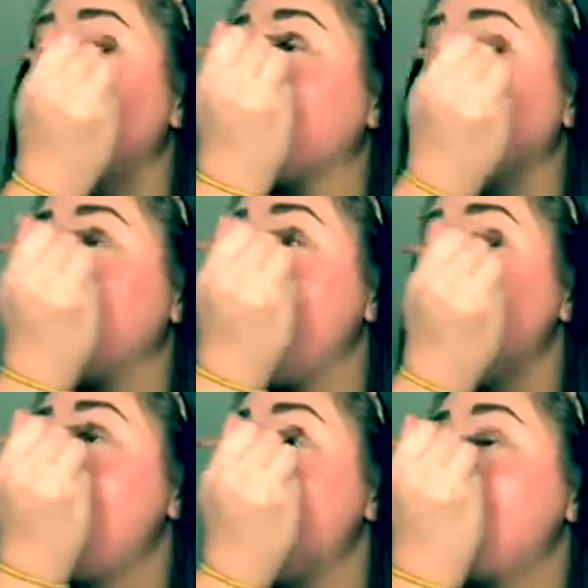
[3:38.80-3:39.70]
about that,
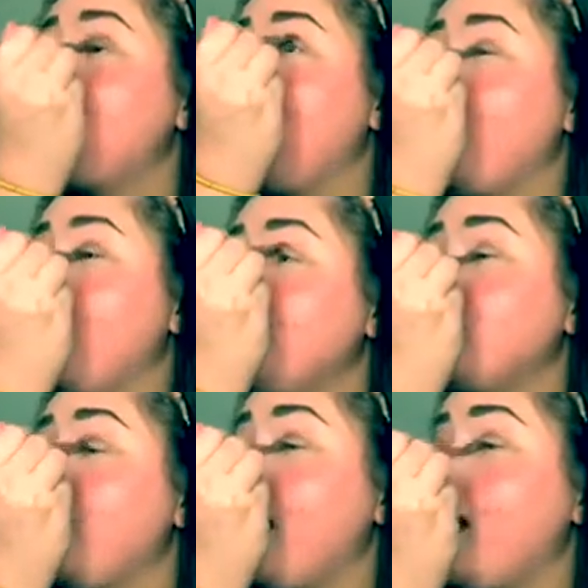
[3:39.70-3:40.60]
but
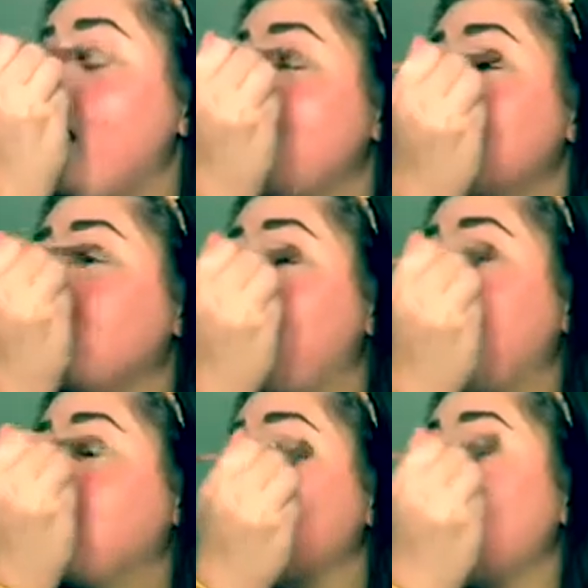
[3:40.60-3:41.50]
they
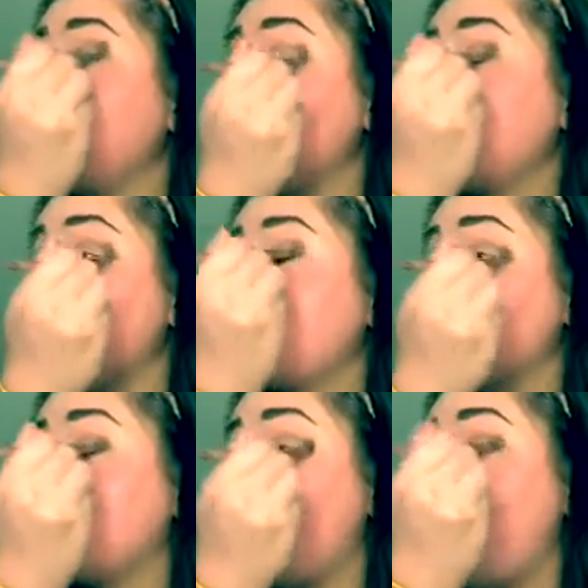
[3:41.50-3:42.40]
finally
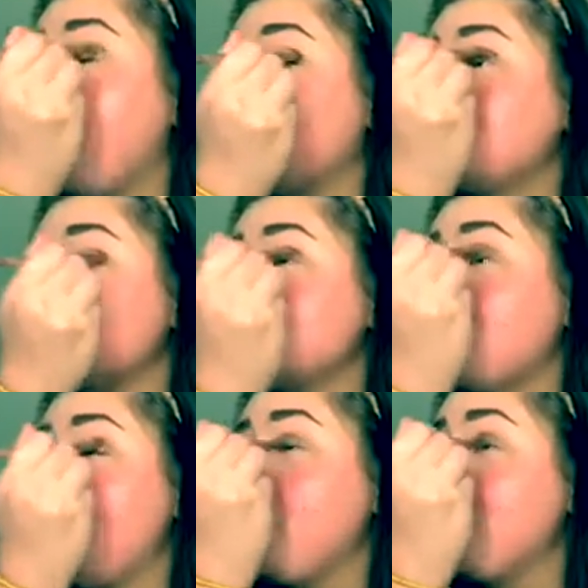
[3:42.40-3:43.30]
got
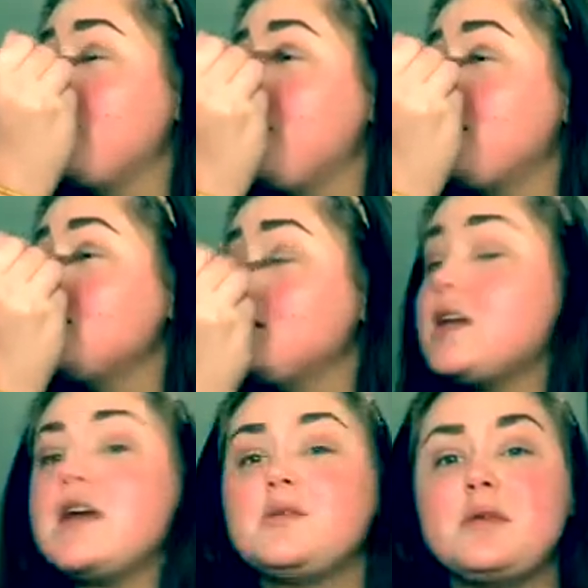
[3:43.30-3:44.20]
some medicine
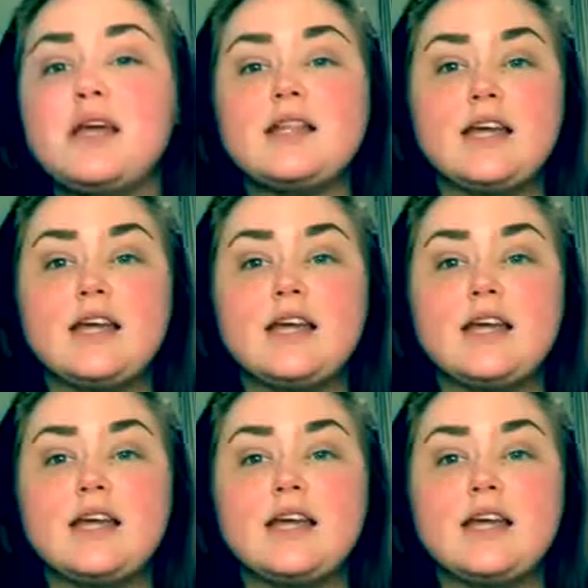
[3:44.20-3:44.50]
in me.